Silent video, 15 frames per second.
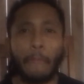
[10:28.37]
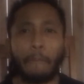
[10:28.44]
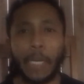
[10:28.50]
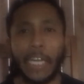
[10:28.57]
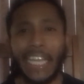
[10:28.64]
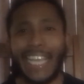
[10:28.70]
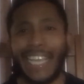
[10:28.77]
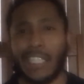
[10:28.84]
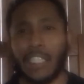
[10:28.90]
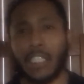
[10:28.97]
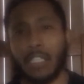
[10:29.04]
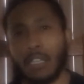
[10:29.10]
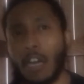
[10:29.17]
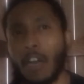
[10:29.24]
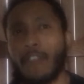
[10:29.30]
but it's
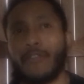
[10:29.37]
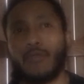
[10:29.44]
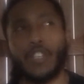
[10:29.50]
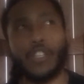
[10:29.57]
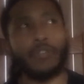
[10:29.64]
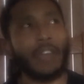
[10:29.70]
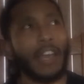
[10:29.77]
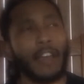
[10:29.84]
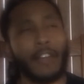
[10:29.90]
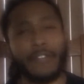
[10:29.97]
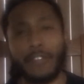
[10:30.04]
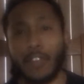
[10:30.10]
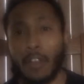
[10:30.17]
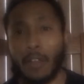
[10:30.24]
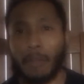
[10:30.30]
tough when you have
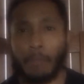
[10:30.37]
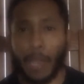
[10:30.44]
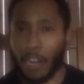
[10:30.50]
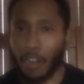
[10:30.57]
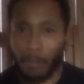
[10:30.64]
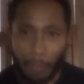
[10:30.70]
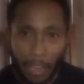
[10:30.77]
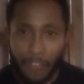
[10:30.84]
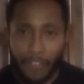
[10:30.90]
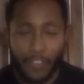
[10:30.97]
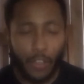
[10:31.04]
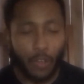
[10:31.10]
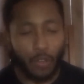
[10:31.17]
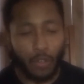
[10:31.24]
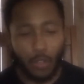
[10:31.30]
Baker
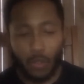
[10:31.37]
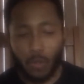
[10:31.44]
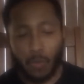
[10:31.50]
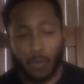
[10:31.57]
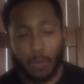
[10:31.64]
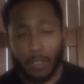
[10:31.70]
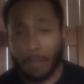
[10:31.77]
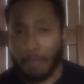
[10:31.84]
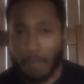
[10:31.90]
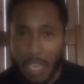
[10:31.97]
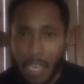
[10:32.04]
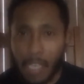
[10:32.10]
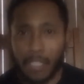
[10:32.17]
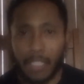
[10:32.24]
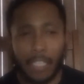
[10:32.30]
Mayfield, who to
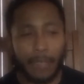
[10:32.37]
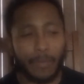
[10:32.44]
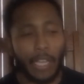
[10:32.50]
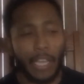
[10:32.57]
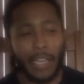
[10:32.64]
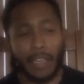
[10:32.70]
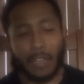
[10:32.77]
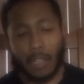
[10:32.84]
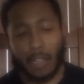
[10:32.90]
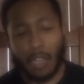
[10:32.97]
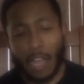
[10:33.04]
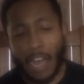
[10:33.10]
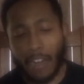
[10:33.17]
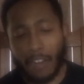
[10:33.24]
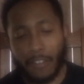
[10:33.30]
me it seems like in a
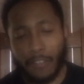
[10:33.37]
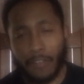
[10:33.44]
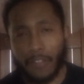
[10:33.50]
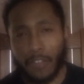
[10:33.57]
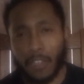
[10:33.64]
lot of